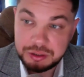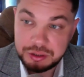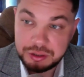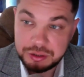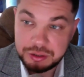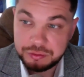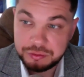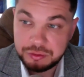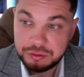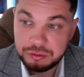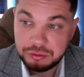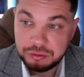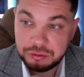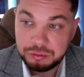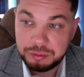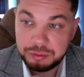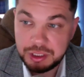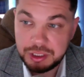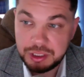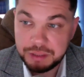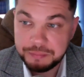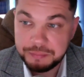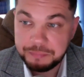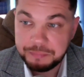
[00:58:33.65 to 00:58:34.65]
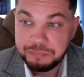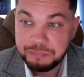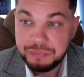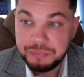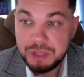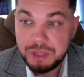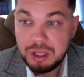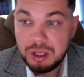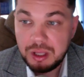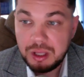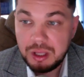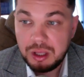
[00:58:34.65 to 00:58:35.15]
if we
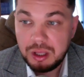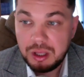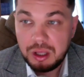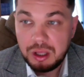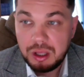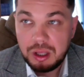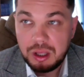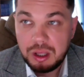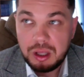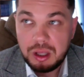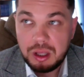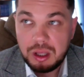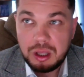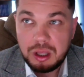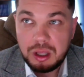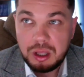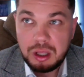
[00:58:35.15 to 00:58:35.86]
have